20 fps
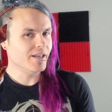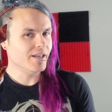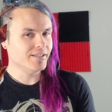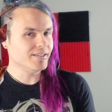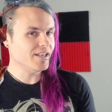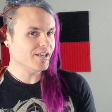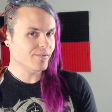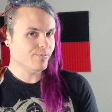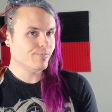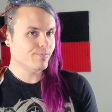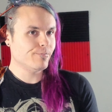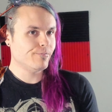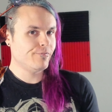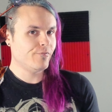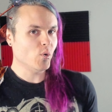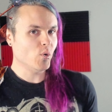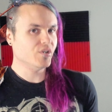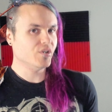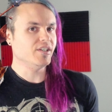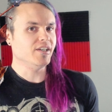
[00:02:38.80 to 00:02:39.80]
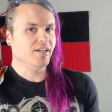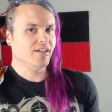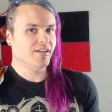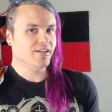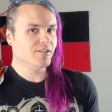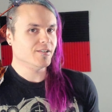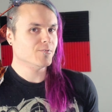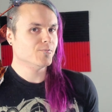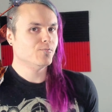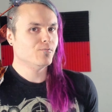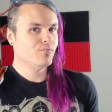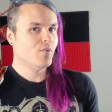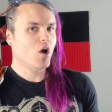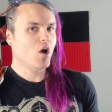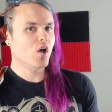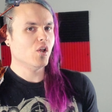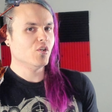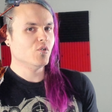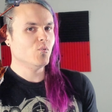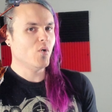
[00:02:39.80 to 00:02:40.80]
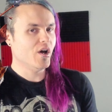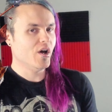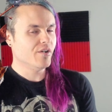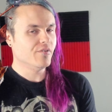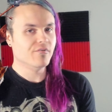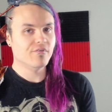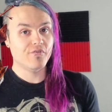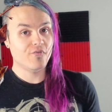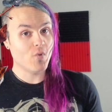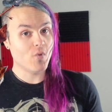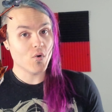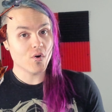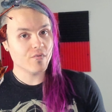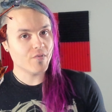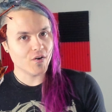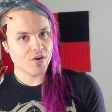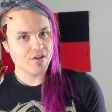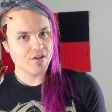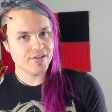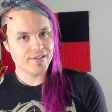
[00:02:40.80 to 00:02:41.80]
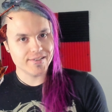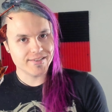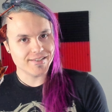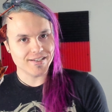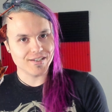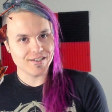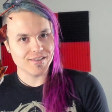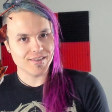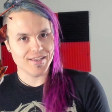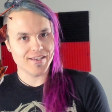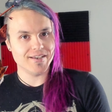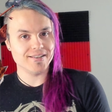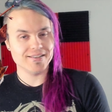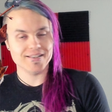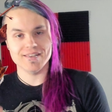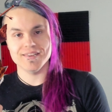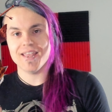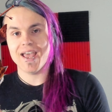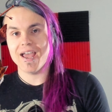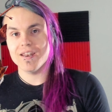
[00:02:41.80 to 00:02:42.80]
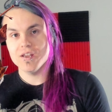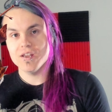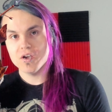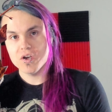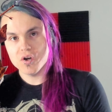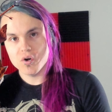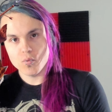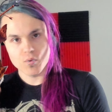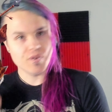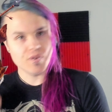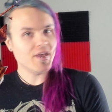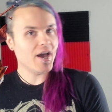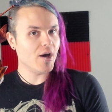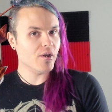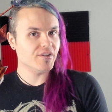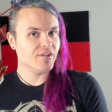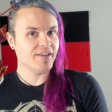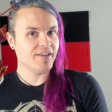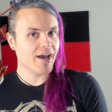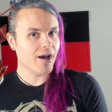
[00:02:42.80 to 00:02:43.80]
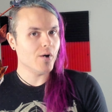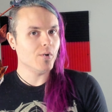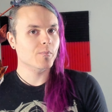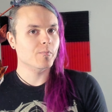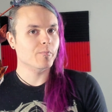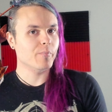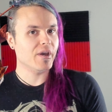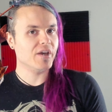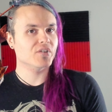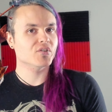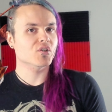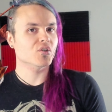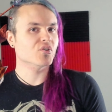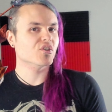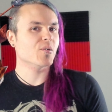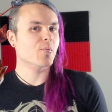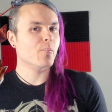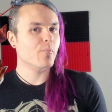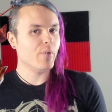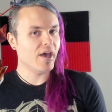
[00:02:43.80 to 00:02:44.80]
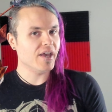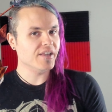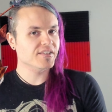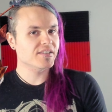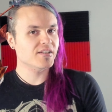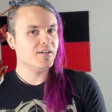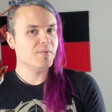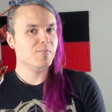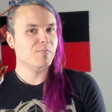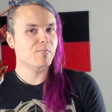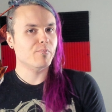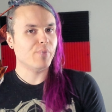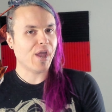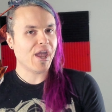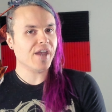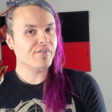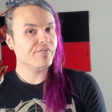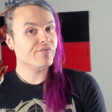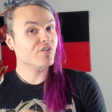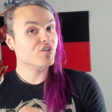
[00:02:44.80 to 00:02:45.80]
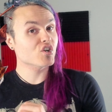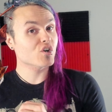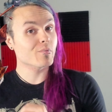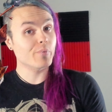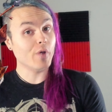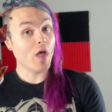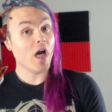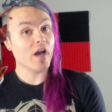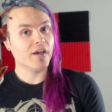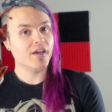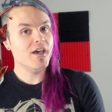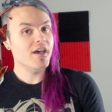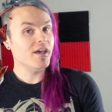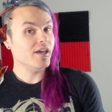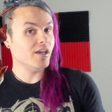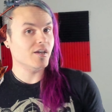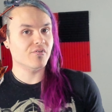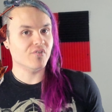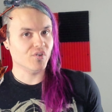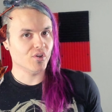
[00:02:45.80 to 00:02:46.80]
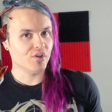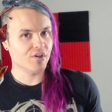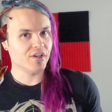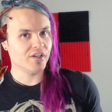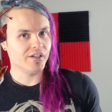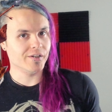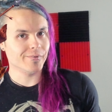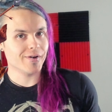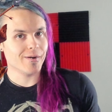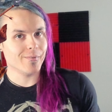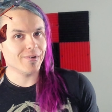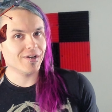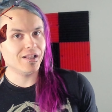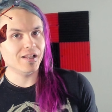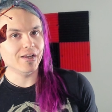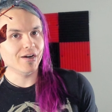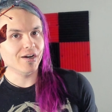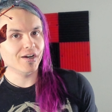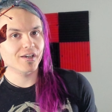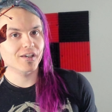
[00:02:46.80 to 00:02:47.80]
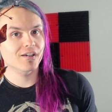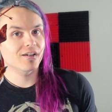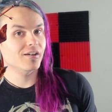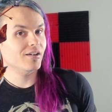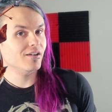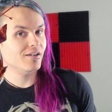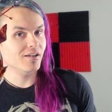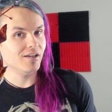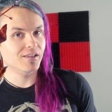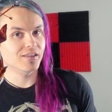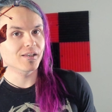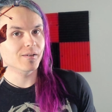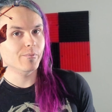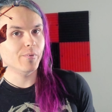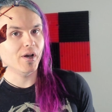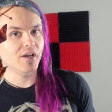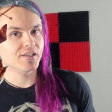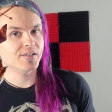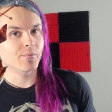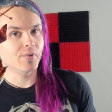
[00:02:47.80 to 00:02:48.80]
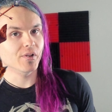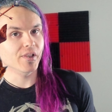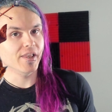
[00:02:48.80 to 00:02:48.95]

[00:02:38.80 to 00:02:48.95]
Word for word: It's like four deities all in one, four very distinct things, and that without a doubt makes her the best bang for your buck if you're looking to become a cleric in the impossible